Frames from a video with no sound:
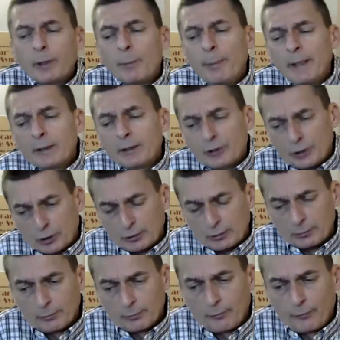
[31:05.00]
mean, the big
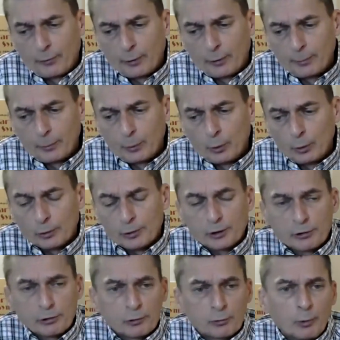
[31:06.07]
decision for all
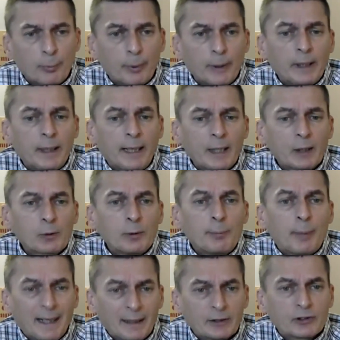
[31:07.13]
orchestras will be, how do we
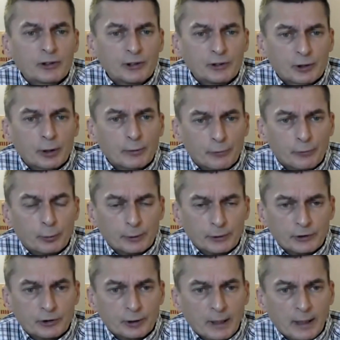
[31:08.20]
balance this going
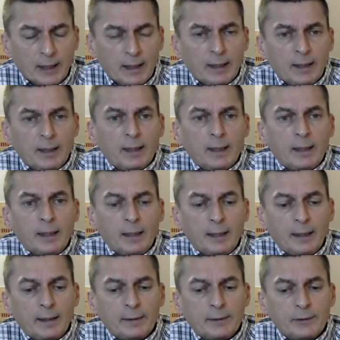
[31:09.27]
forwards?
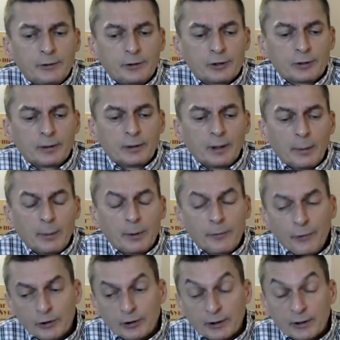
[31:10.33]
And I mean,
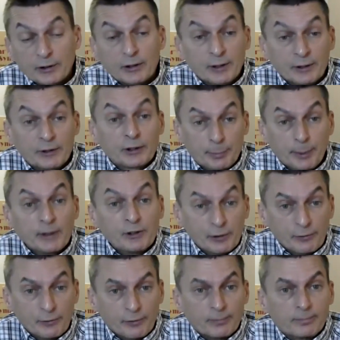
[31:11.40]
the first thing is it's
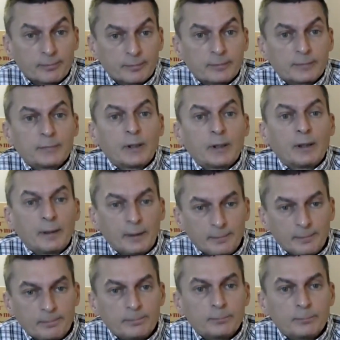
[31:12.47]
expensive.
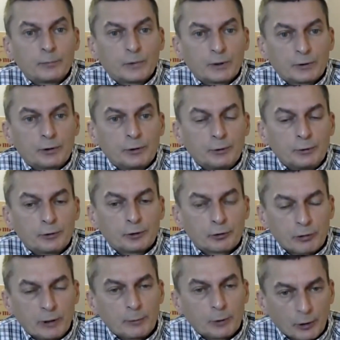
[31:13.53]
To
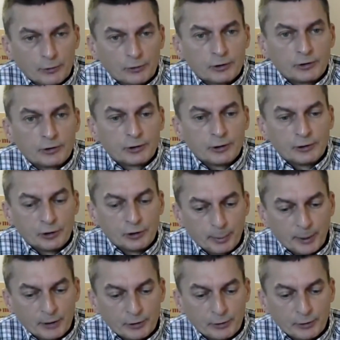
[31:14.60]
stream concerts is
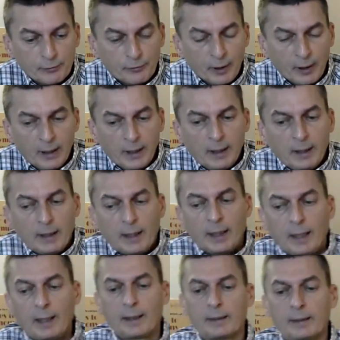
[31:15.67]
expensive,
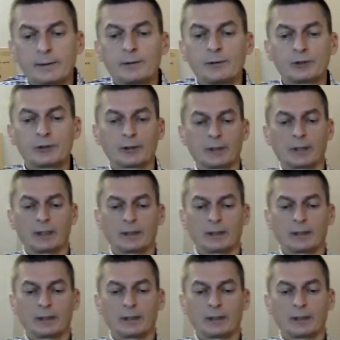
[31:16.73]
and